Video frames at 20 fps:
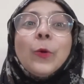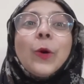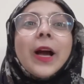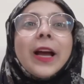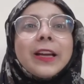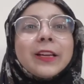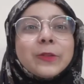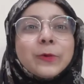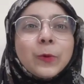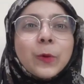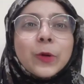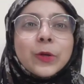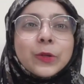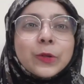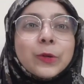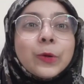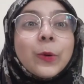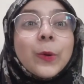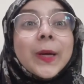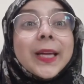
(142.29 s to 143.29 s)
guys want
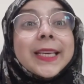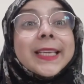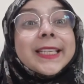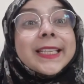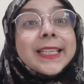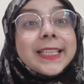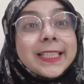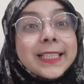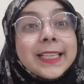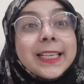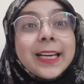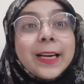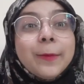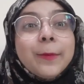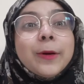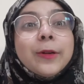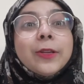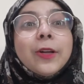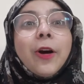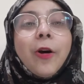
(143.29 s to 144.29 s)
to know in detail
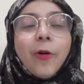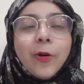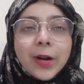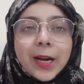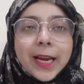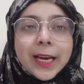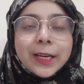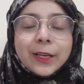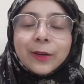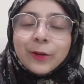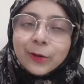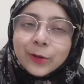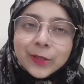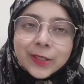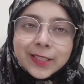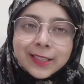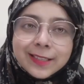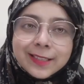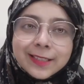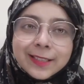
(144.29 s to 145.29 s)
about the online
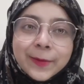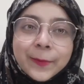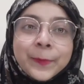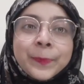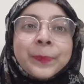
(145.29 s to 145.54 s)
courses,